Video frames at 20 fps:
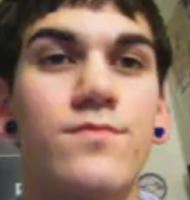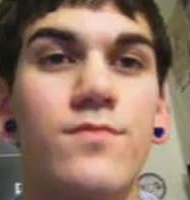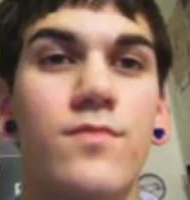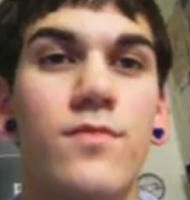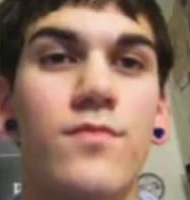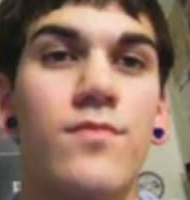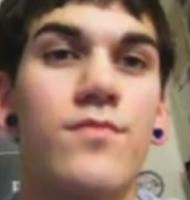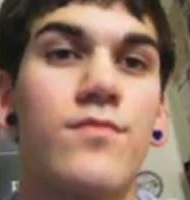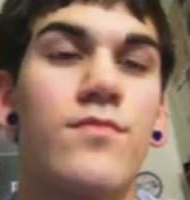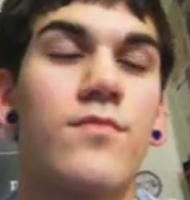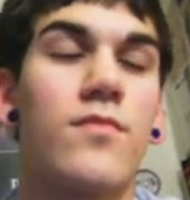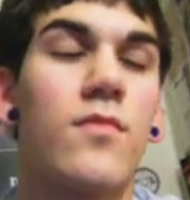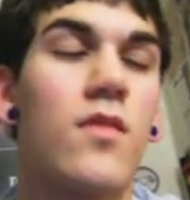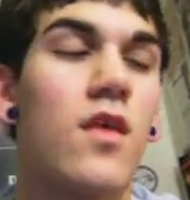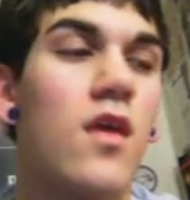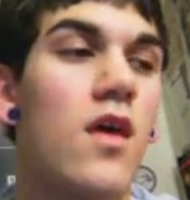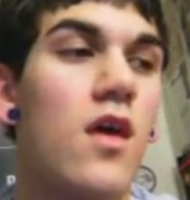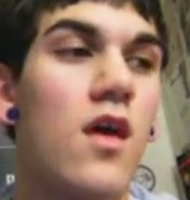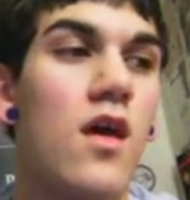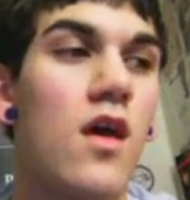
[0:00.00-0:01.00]

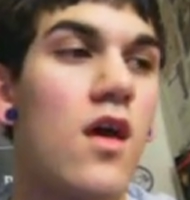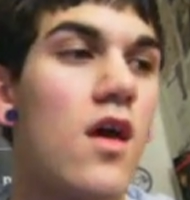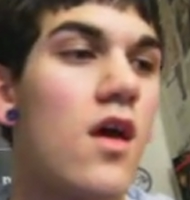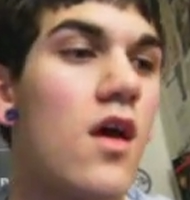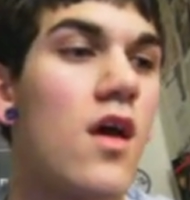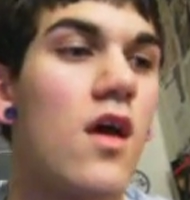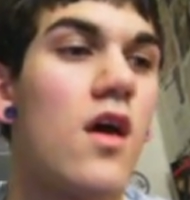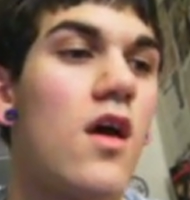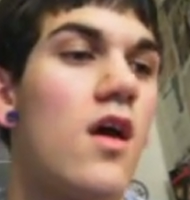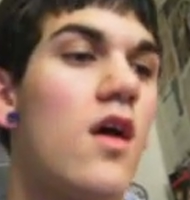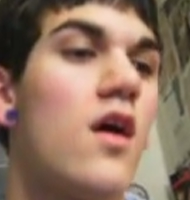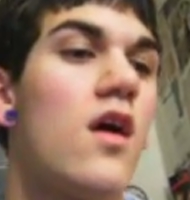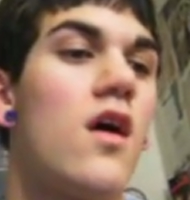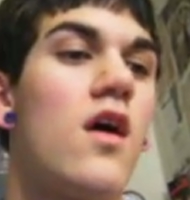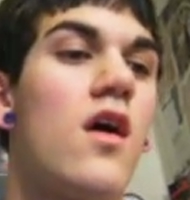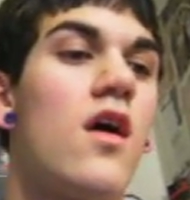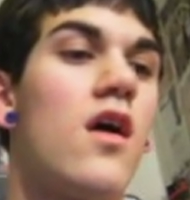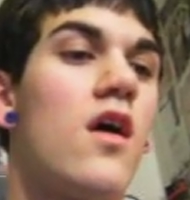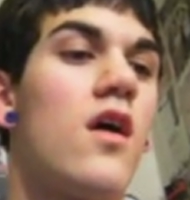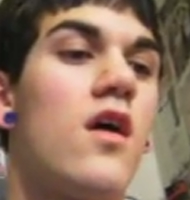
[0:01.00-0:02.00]

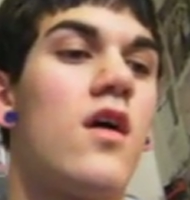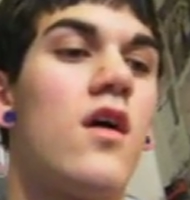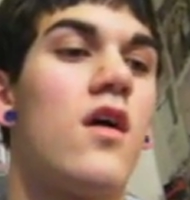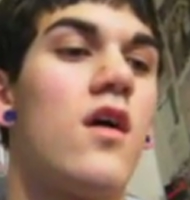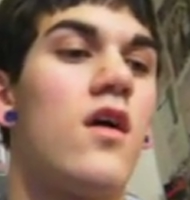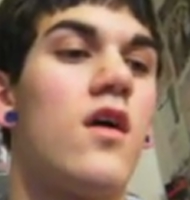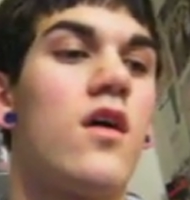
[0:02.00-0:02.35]
Nobody speaks.